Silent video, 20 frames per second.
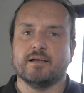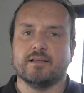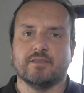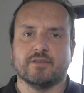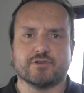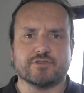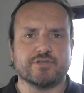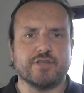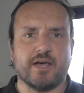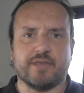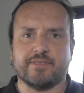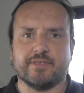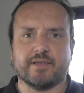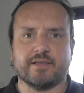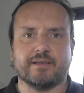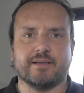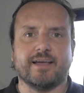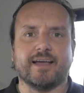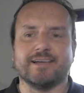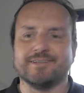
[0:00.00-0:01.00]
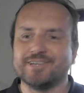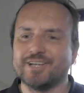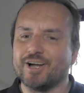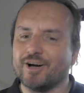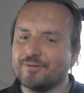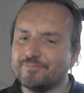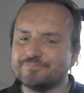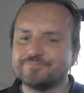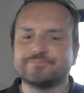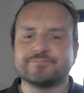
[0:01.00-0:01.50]
there's nothing, you
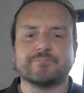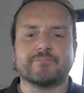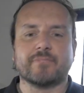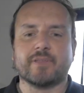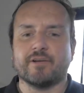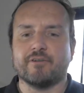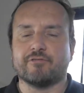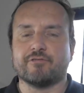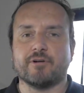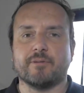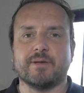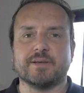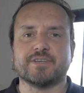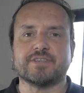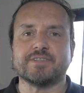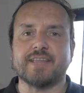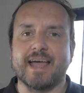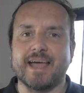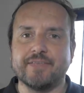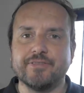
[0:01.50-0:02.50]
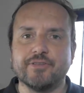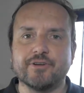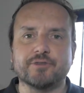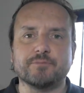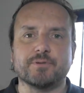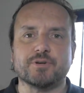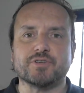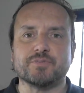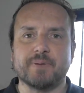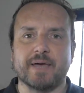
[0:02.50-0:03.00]
know, from a
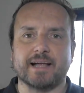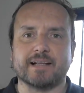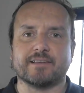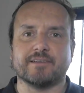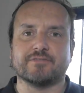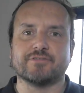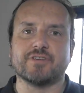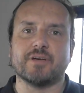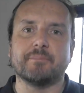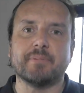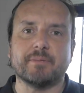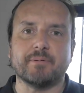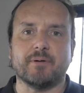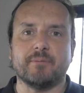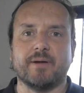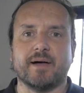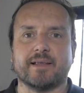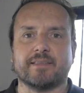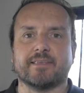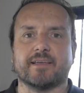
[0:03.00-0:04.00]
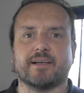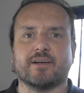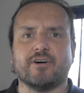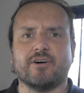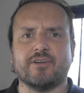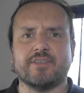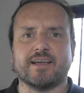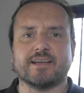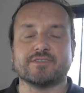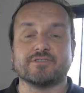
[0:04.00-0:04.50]
standard perspective, some people might think,
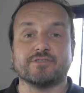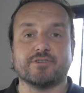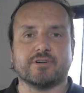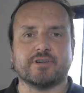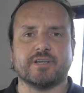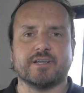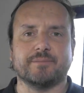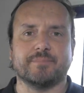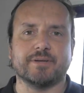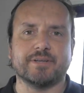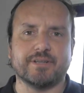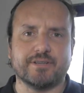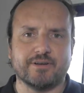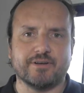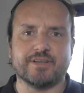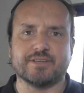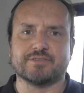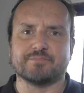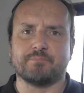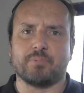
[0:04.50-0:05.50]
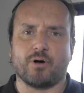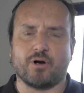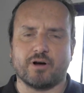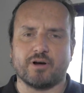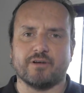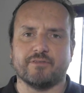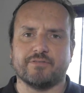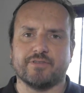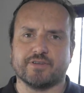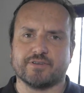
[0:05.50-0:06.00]
oh, that's dirty. But, you know, it's
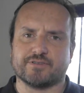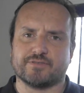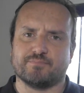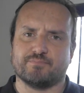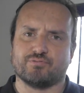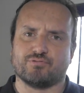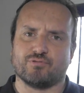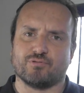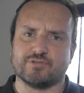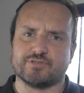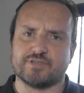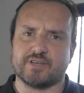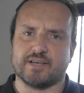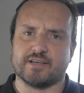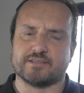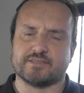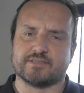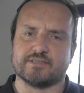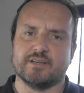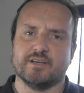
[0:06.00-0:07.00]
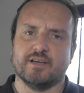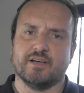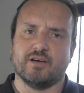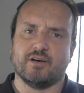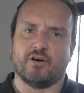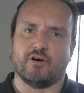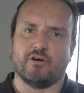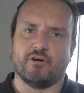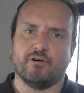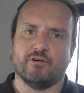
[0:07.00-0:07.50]
part of this process
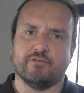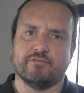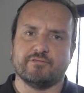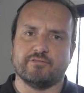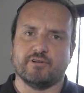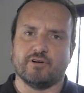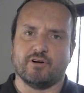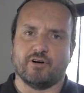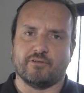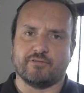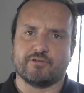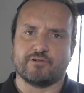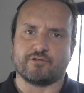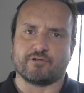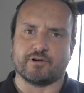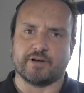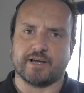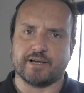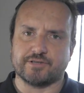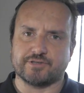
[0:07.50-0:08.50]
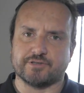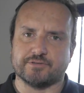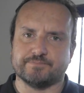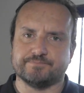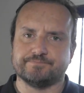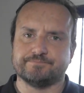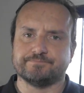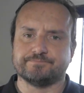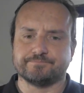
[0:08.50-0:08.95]
of creation.